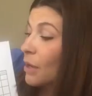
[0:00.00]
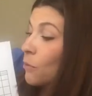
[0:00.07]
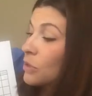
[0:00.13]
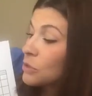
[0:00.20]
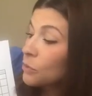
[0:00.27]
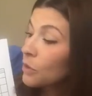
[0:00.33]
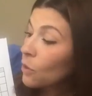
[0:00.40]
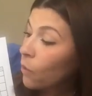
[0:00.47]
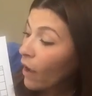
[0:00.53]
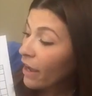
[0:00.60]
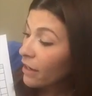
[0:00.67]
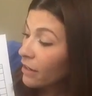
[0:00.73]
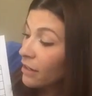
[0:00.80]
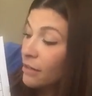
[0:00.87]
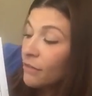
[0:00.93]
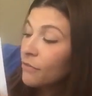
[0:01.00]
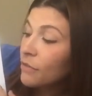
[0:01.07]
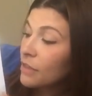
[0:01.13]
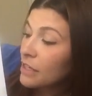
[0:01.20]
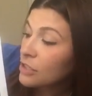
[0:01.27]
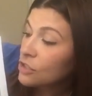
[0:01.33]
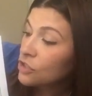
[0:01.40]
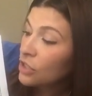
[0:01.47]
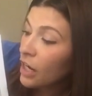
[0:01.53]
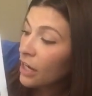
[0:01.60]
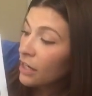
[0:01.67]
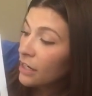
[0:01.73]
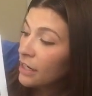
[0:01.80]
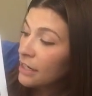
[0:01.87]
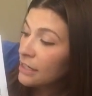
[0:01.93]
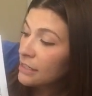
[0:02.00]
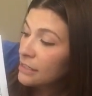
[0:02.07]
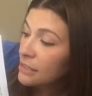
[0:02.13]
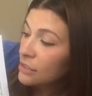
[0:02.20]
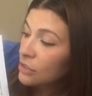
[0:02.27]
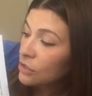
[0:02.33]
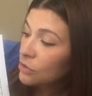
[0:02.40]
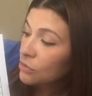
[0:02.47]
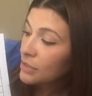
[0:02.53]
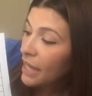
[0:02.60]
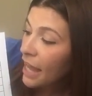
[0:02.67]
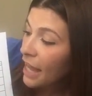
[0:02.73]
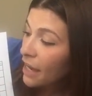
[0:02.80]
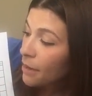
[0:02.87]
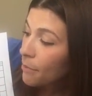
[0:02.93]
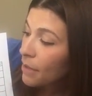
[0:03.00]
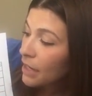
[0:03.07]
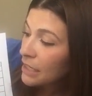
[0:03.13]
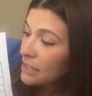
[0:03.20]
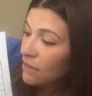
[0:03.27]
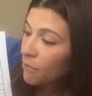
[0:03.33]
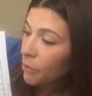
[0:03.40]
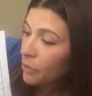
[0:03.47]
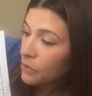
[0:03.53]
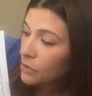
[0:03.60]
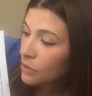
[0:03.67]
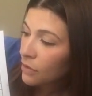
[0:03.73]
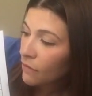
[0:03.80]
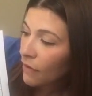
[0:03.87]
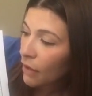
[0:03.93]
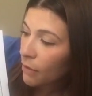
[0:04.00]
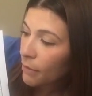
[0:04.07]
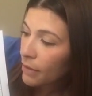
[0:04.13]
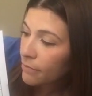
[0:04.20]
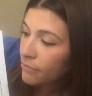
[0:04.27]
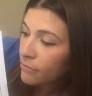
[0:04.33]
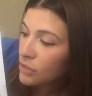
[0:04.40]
And what's required for this chart is to do 10 minutes of personal development.